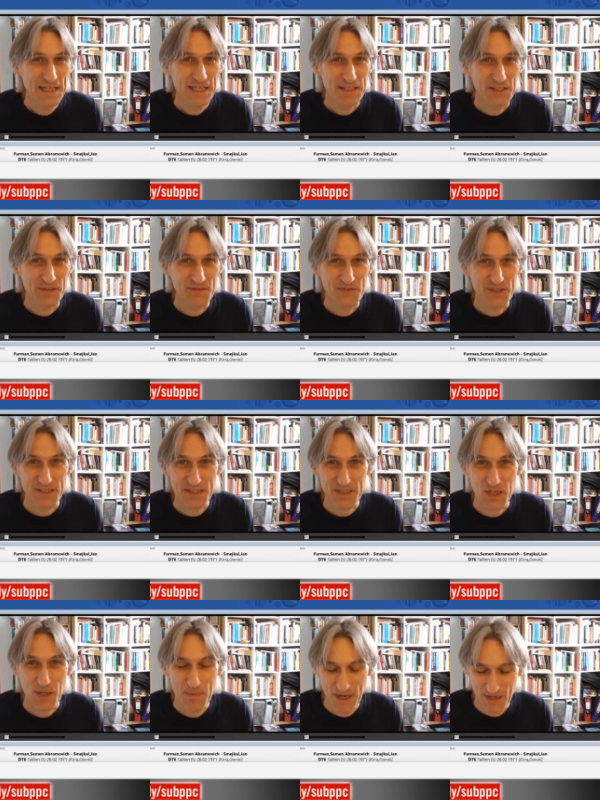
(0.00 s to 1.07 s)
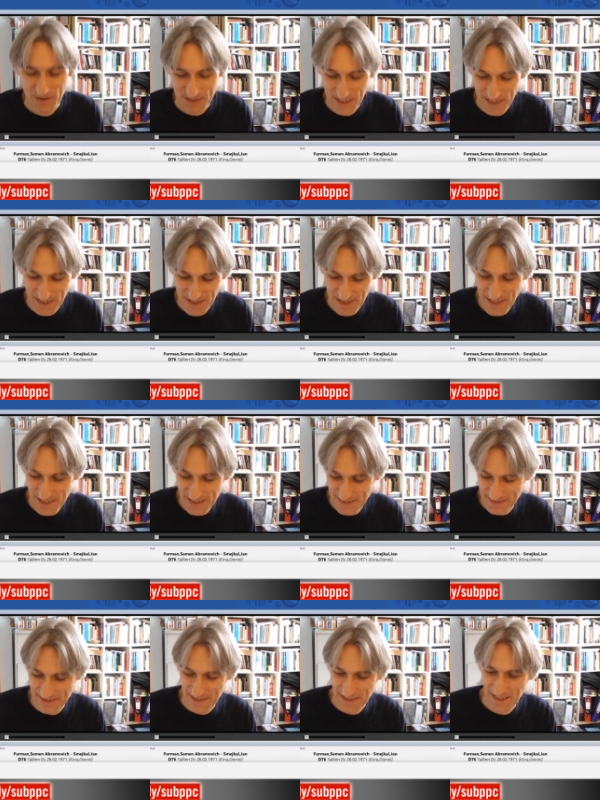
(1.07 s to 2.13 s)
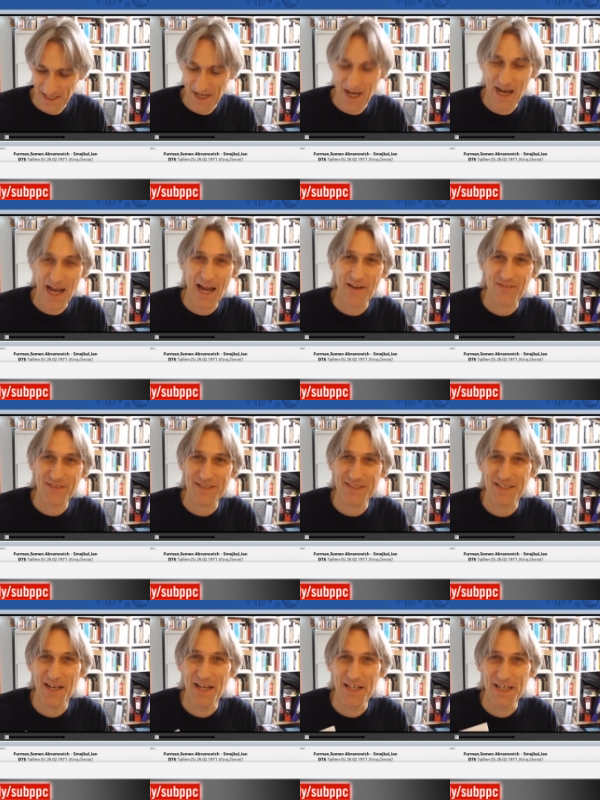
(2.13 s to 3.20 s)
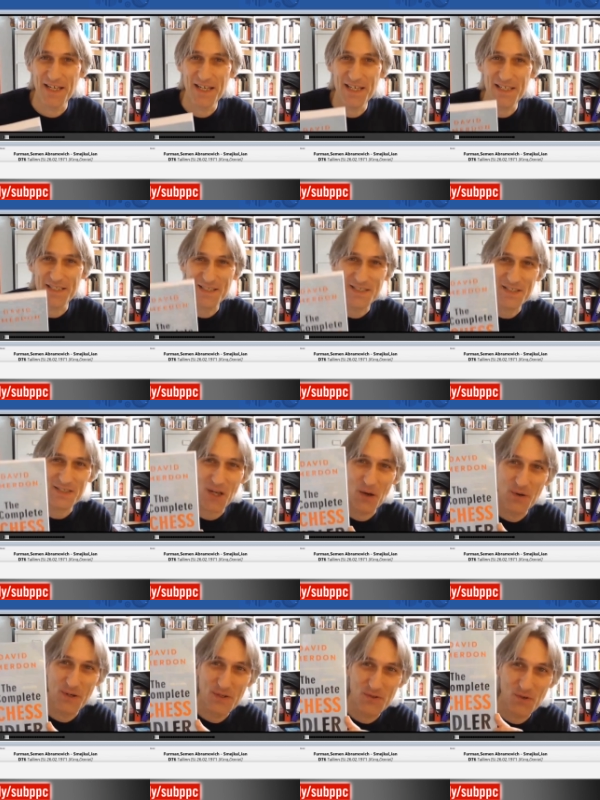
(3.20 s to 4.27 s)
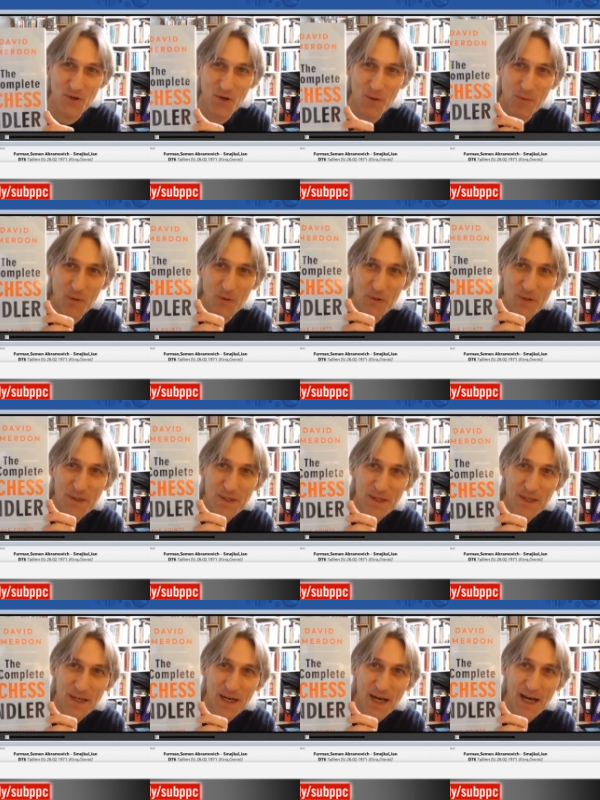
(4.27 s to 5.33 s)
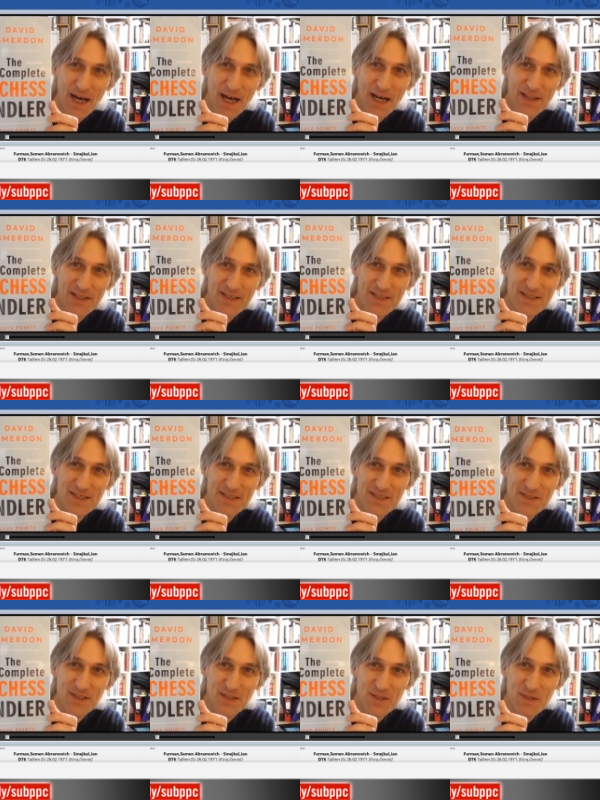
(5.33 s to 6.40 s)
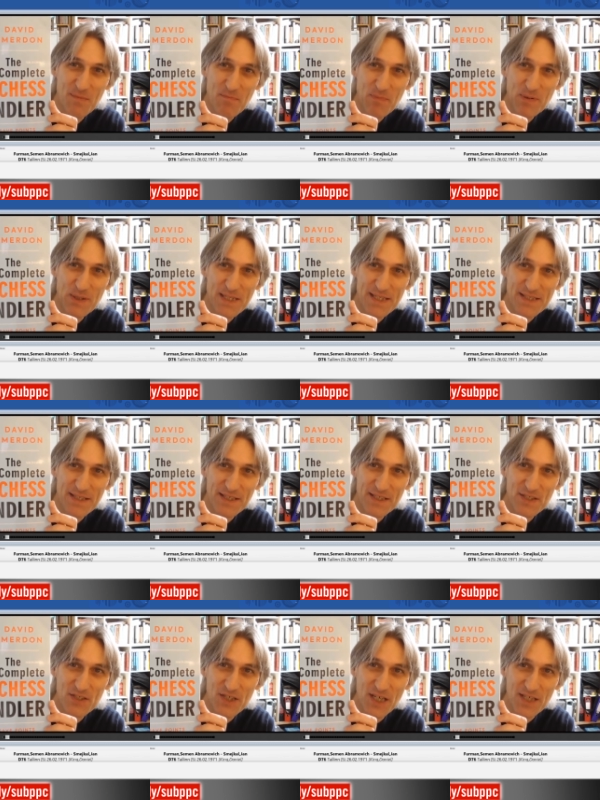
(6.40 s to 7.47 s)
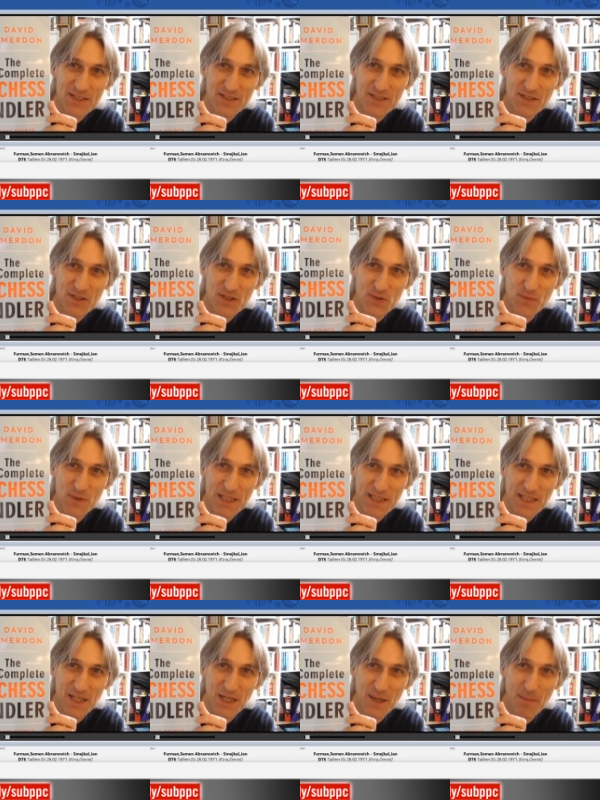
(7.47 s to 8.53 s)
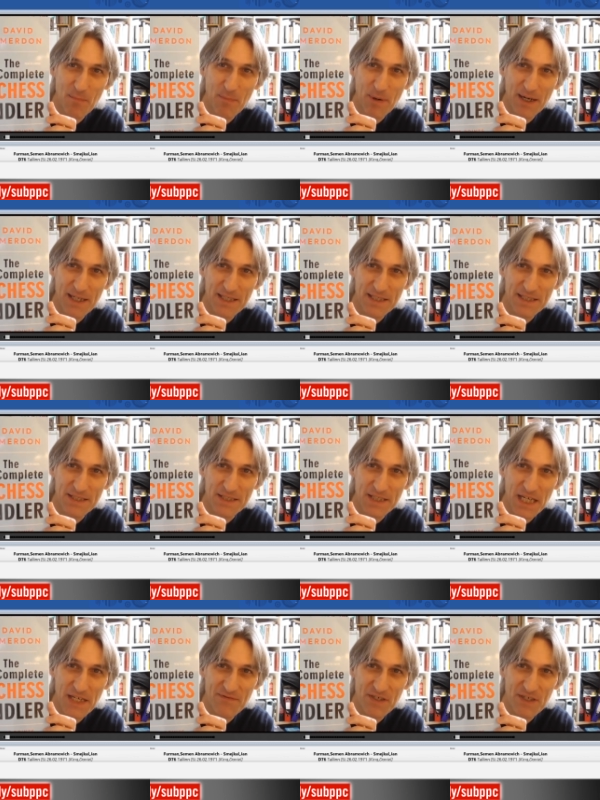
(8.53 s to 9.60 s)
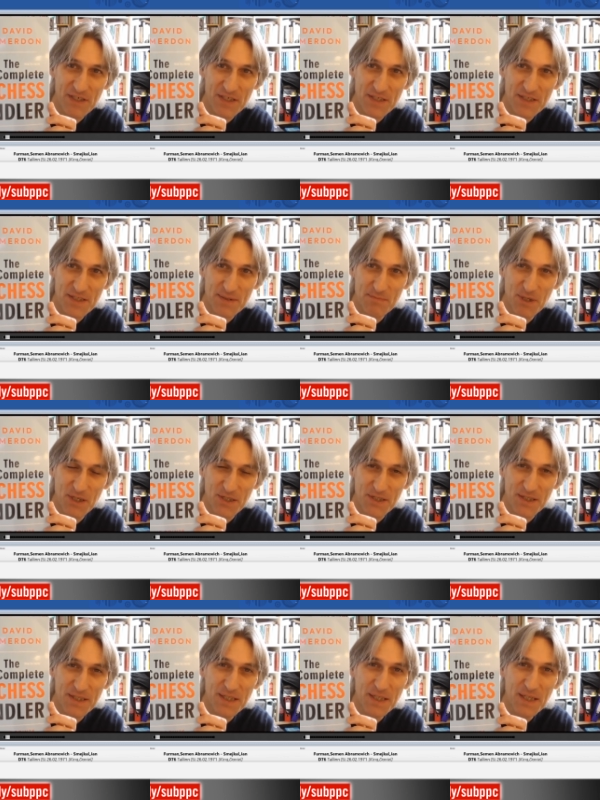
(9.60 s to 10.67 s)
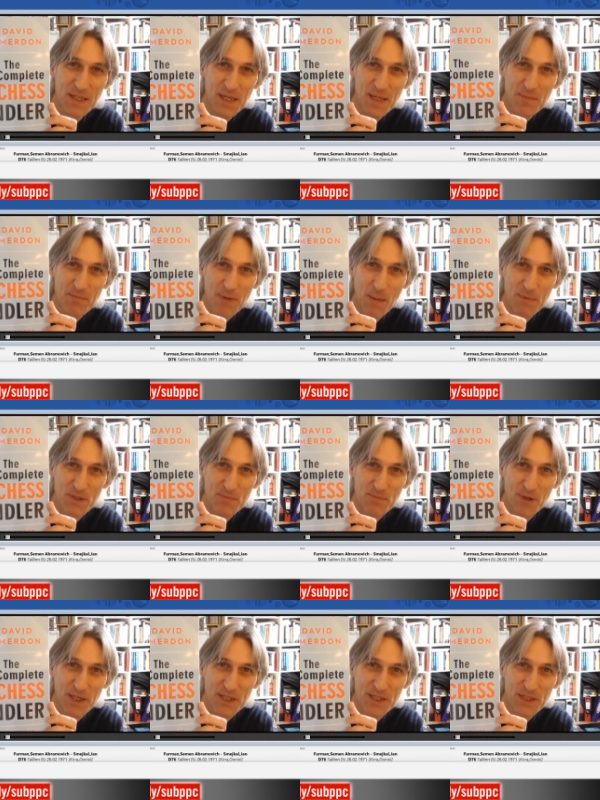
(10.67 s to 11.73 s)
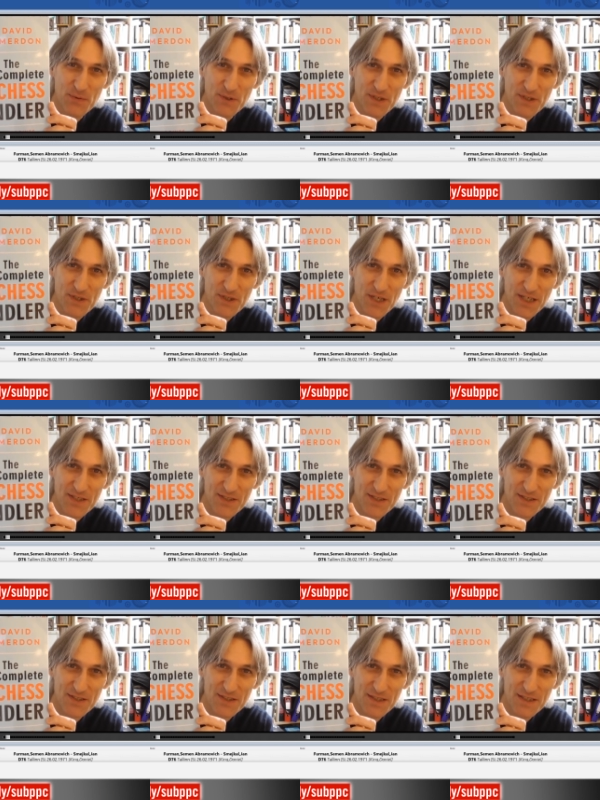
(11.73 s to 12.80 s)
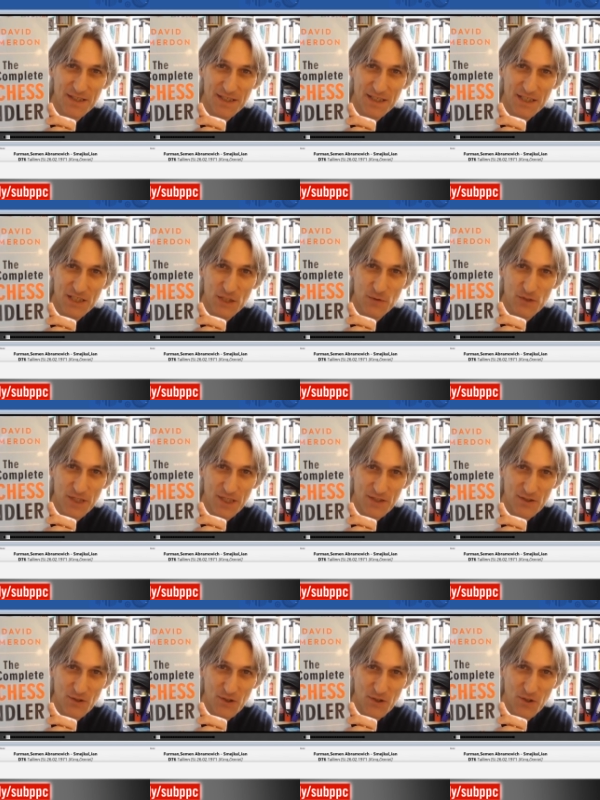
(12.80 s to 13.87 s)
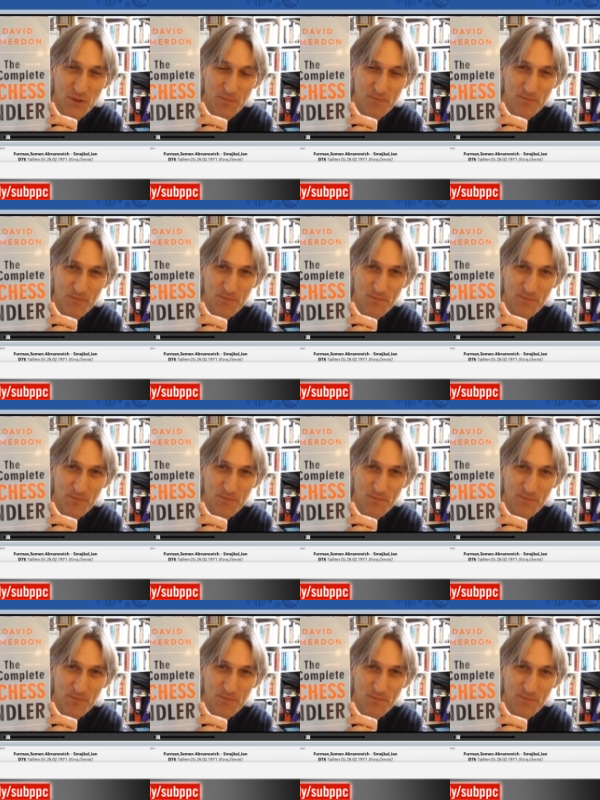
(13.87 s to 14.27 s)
that have just come out. And this, I have to say, is so enjoyable. Uh, this is The Complete Chess Swindler by David Smerdon, published by New in Chess, newinchess.com.